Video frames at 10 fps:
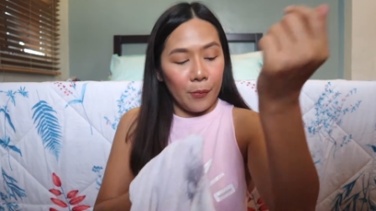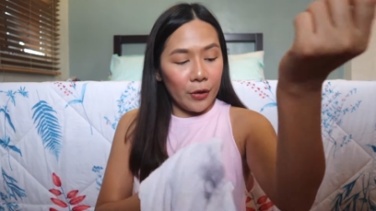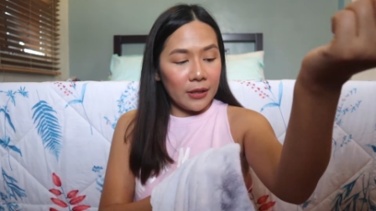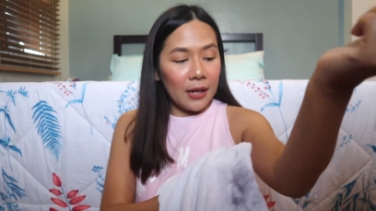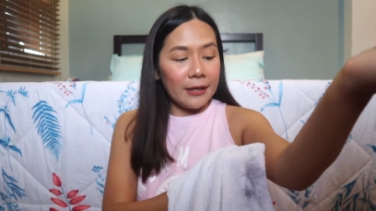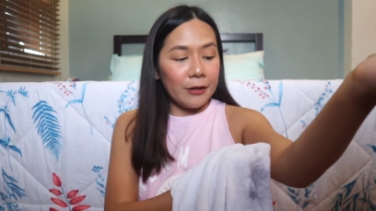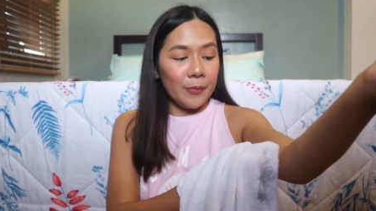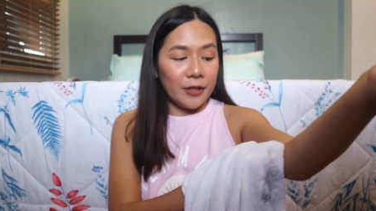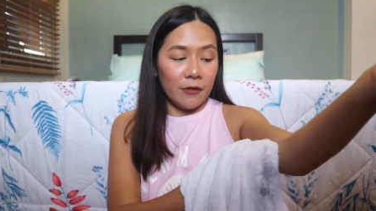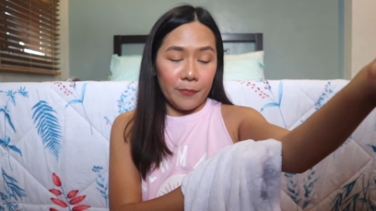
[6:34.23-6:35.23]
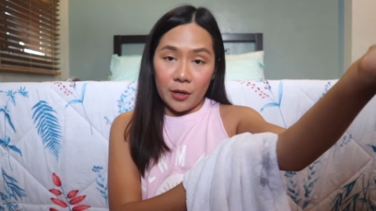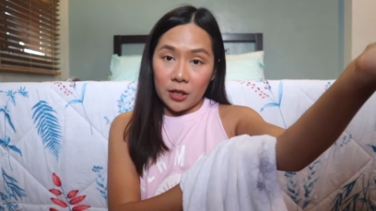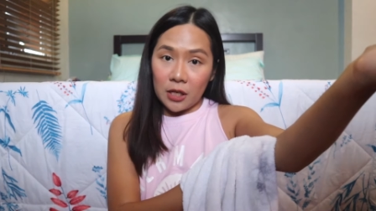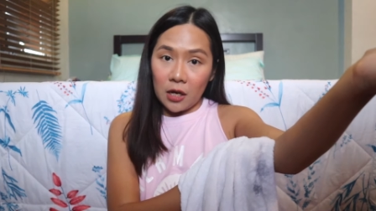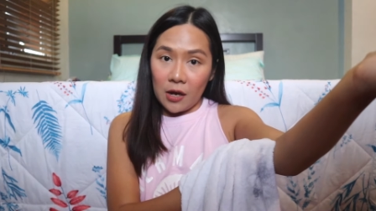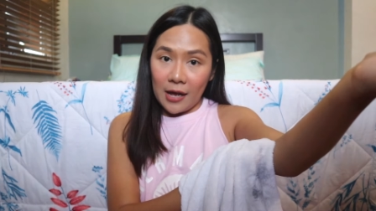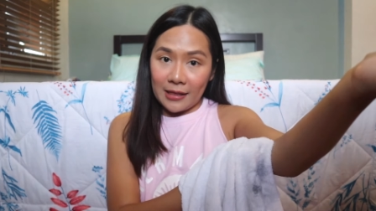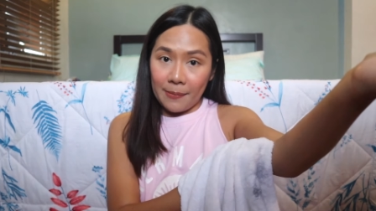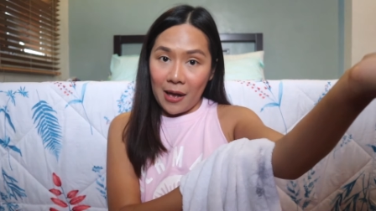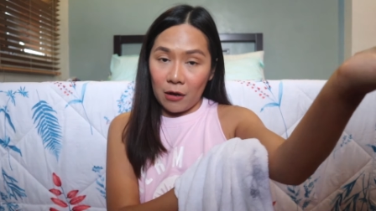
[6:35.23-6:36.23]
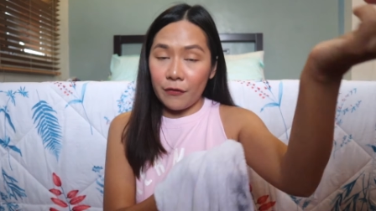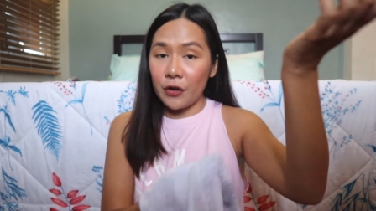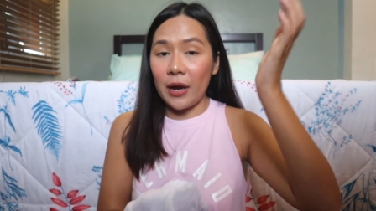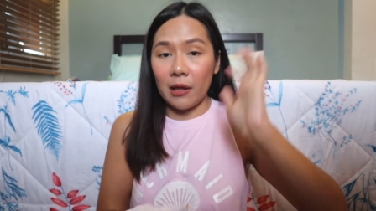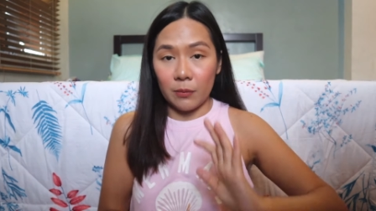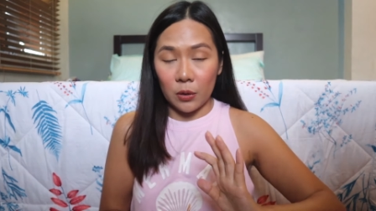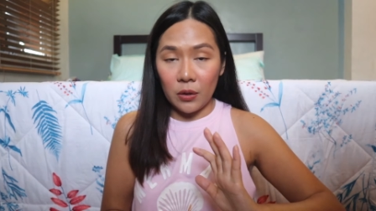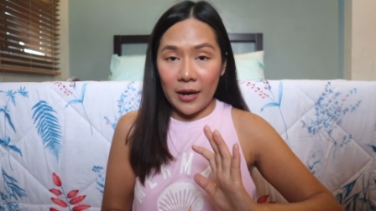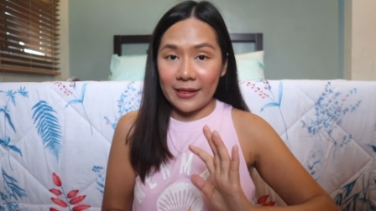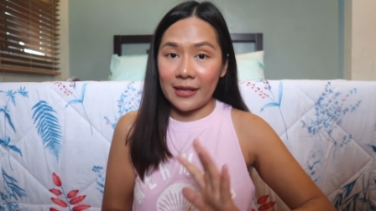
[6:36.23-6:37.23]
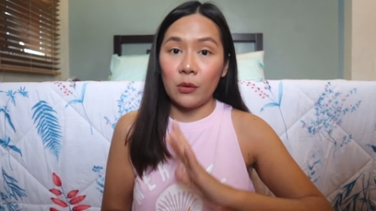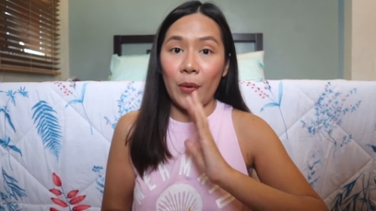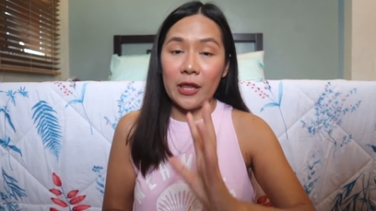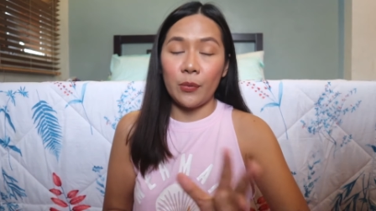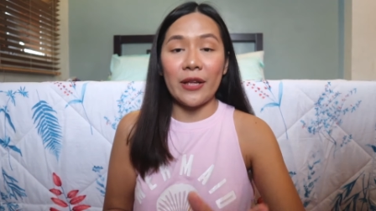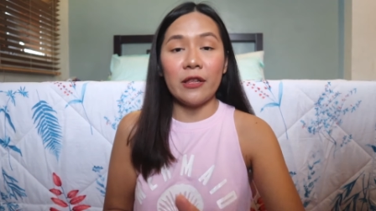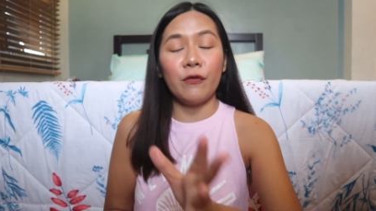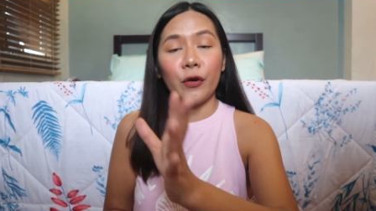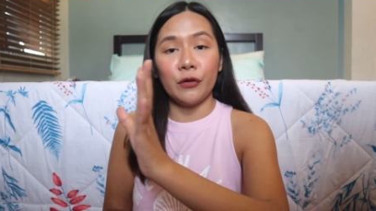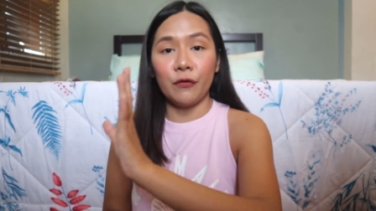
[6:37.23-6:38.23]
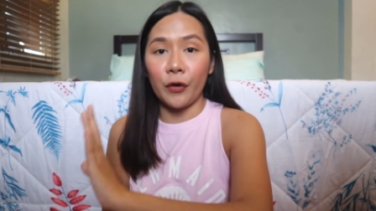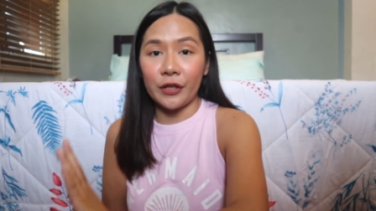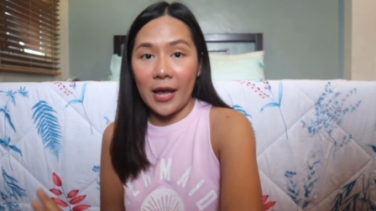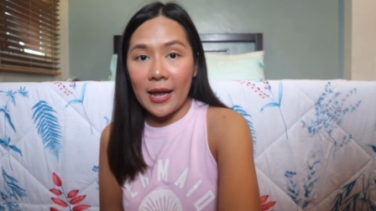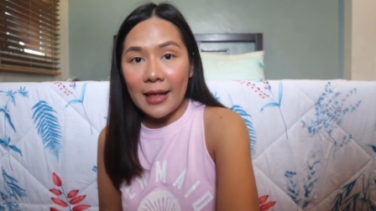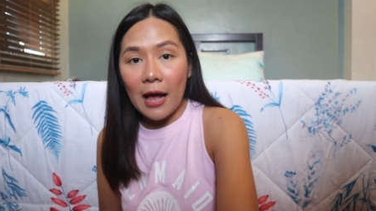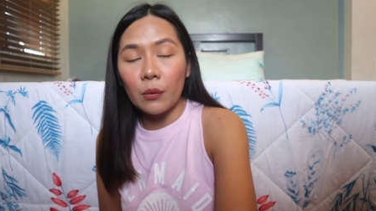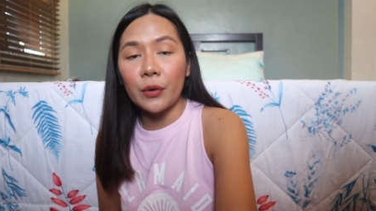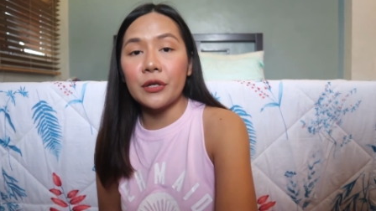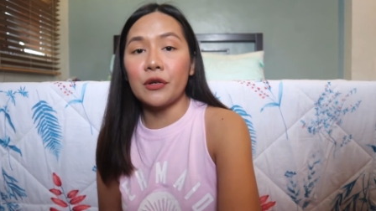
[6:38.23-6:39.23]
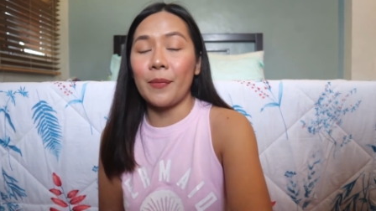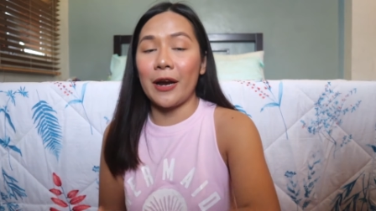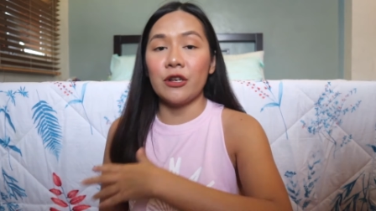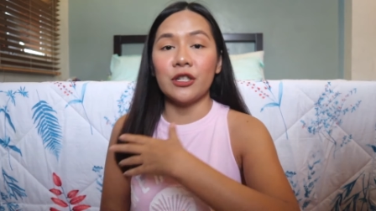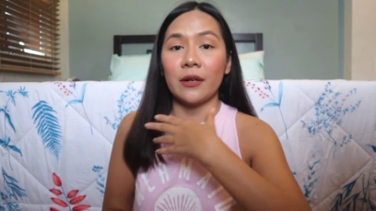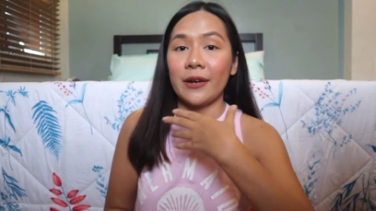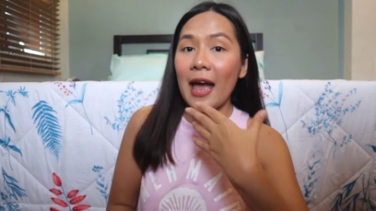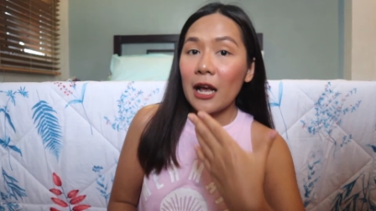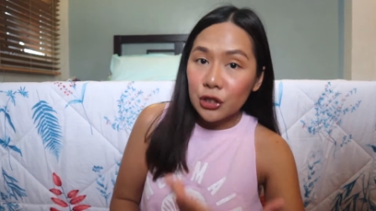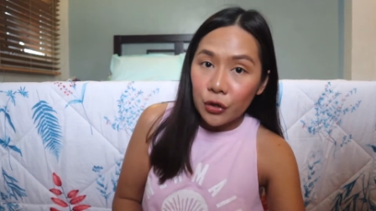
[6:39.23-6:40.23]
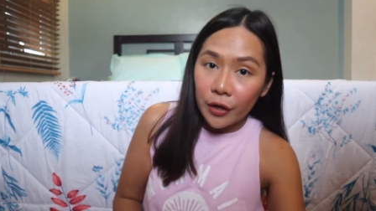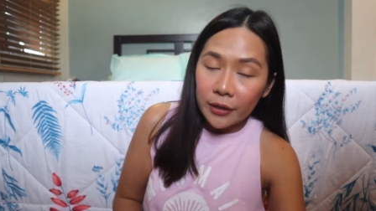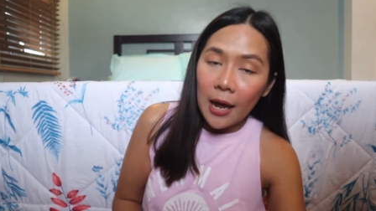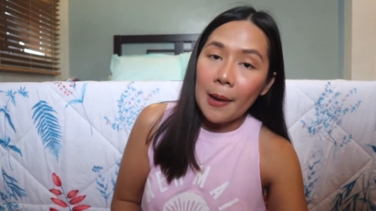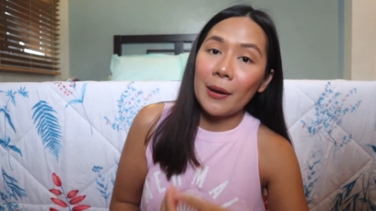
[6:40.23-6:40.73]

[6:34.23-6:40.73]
put a little bit of product at the back of your elbow and then wait 24 to 48 hours kung meron siyang reaction.